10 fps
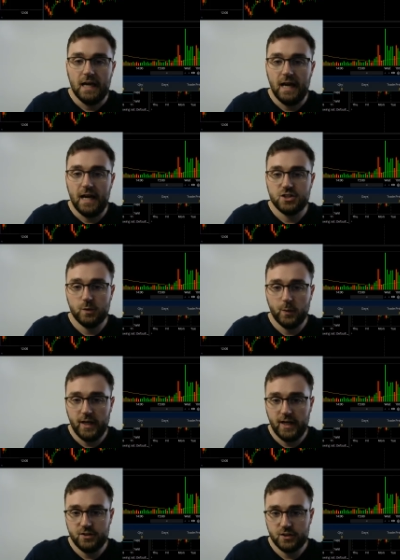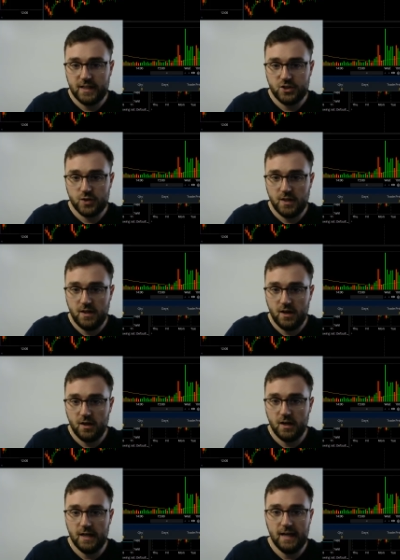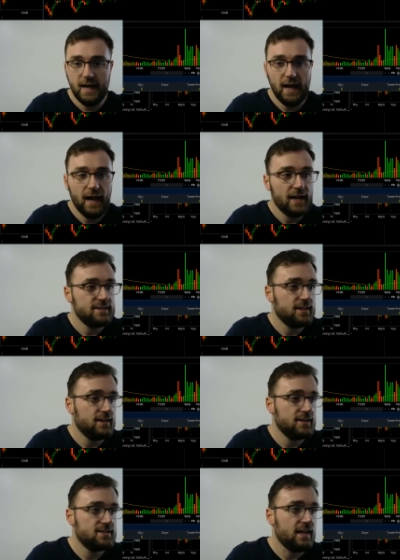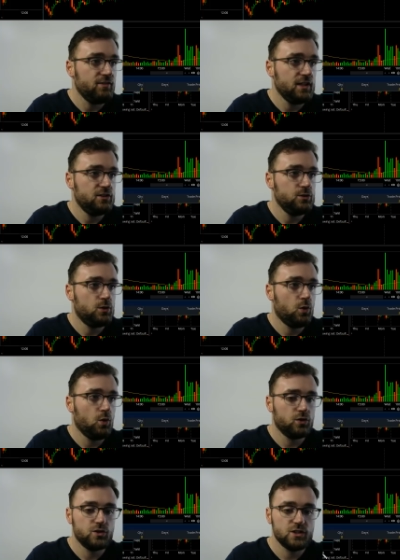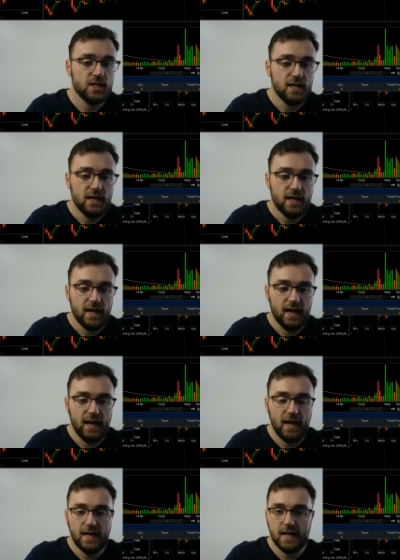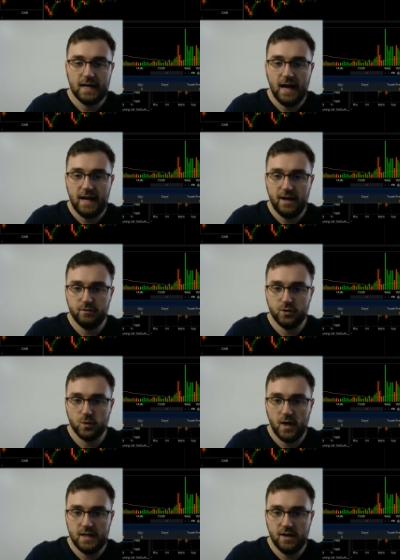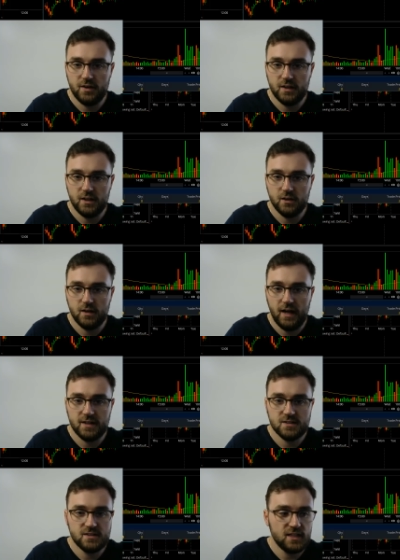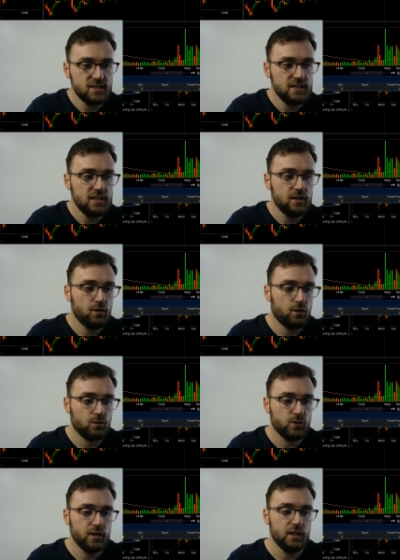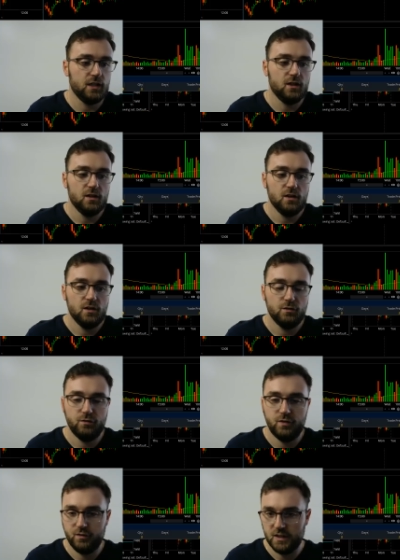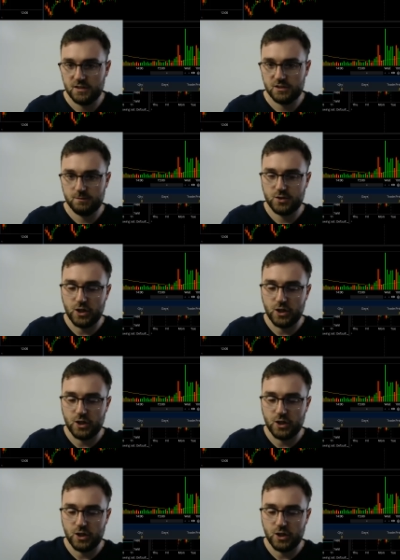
And so we went ahead and took that trade there at 72 quarters and got out of it right down in here at 63.50s.